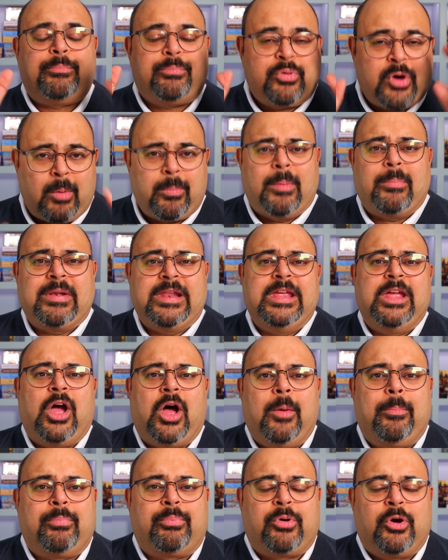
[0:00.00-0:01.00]
probably
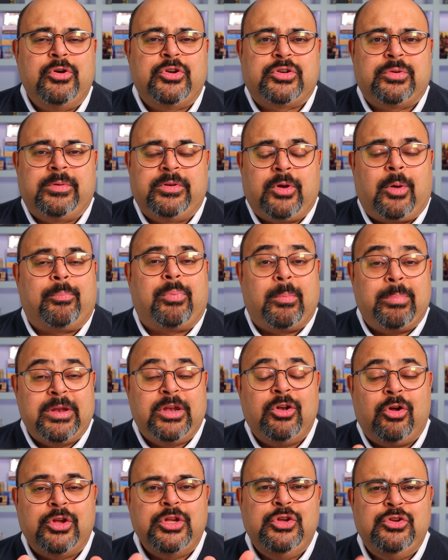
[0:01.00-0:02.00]

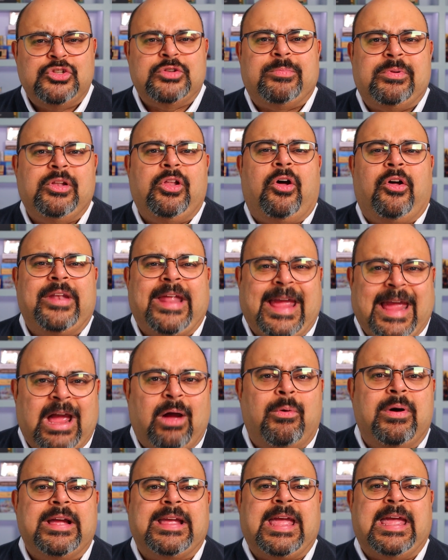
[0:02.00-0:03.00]
not usable on
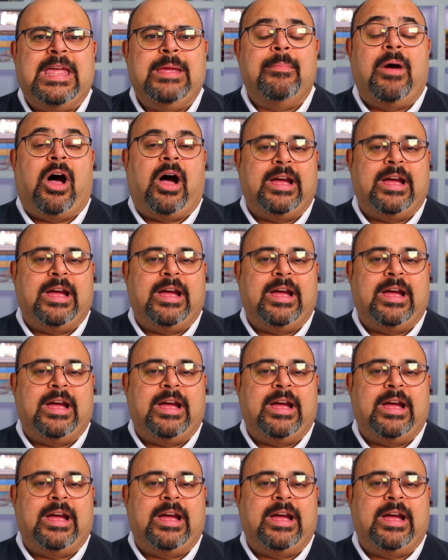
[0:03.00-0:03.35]
our game,